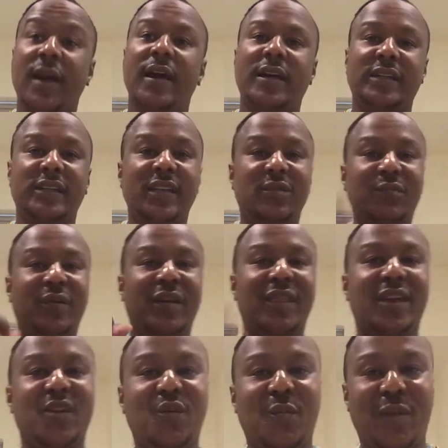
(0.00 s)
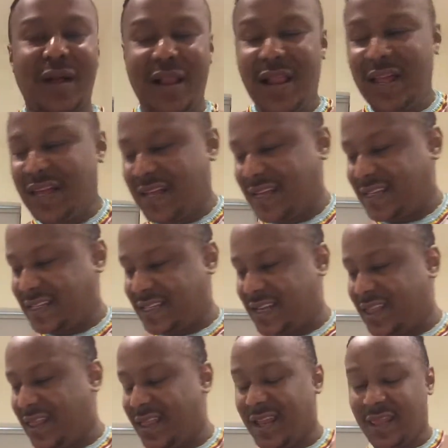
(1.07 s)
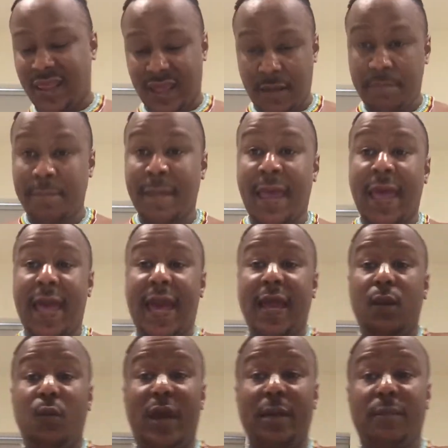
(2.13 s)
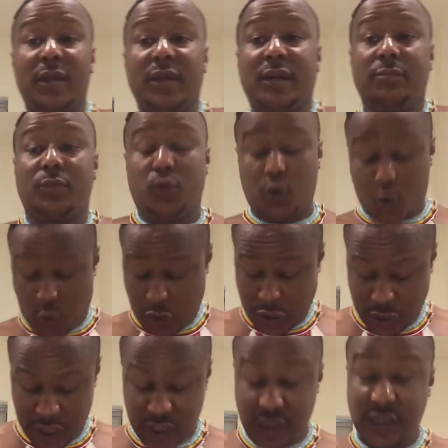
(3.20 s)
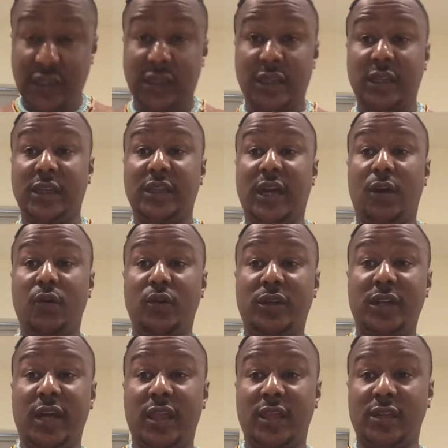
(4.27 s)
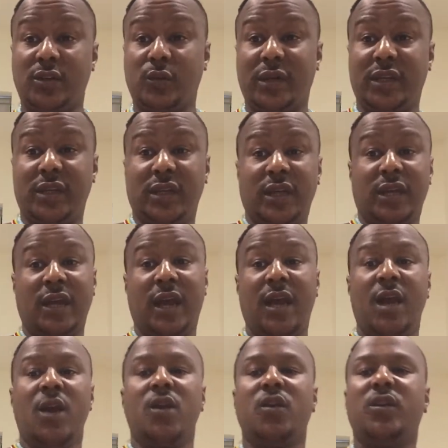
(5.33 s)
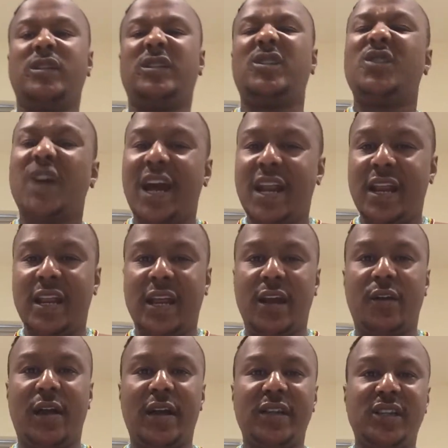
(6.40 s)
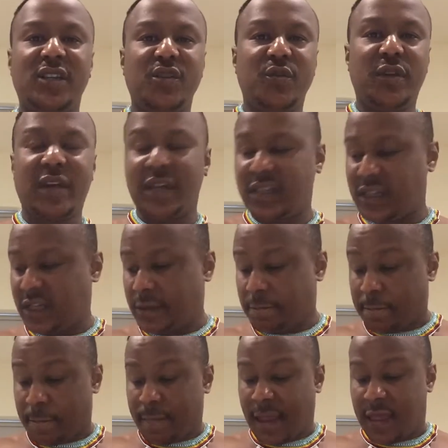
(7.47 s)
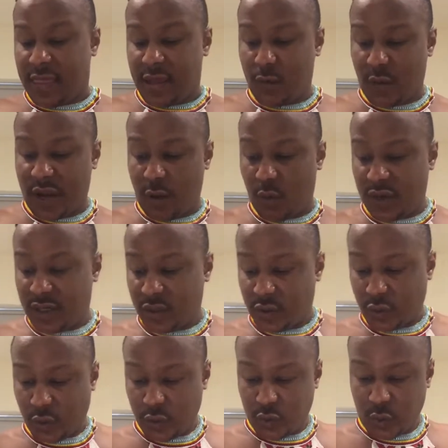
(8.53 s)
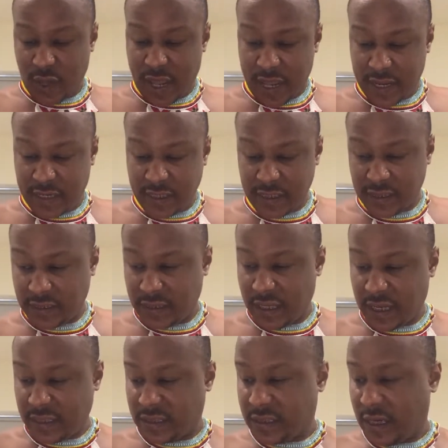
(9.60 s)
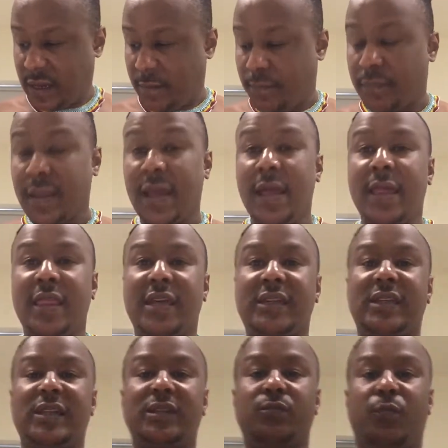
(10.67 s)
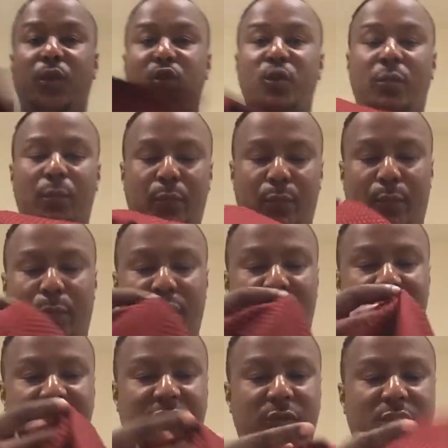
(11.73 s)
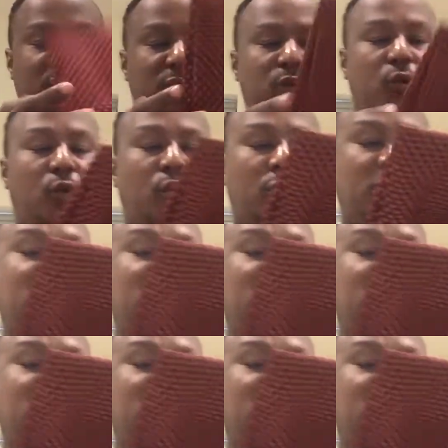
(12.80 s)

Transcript: a slit being the normal slit length. Anyway, so this is how you tie the Swati here. It's trial and error until you get it. And then what I wanted to also add is that there's this bottom part. It's called